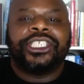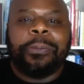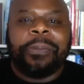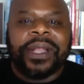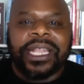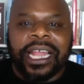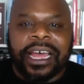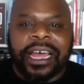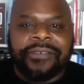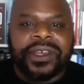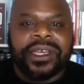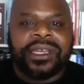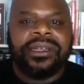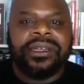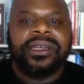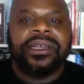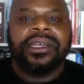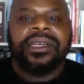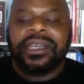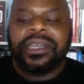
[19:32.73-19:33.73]
beloved
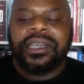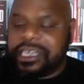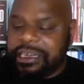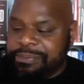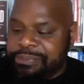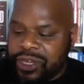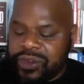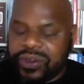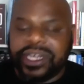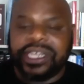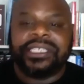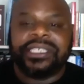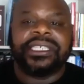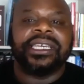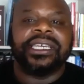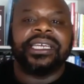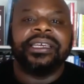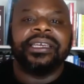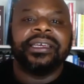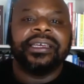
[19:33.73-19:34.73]

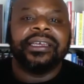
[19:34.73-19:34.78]
community.